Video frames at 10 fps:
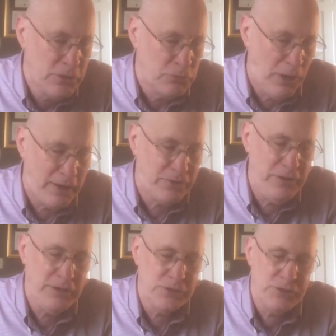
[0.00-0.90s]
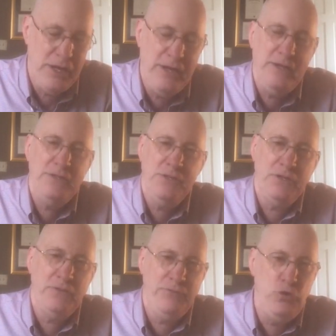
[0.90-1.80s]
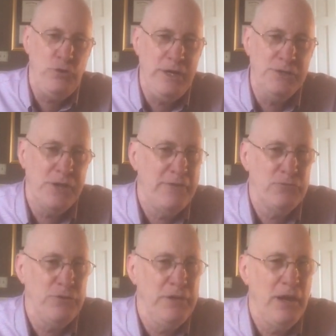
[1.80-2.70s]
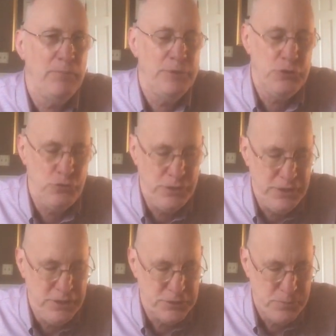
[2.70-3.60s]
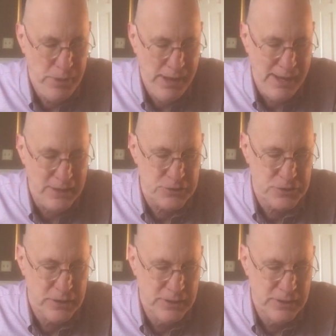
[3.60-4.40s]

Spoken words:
right thing to say until a few days after the opportunity has passed.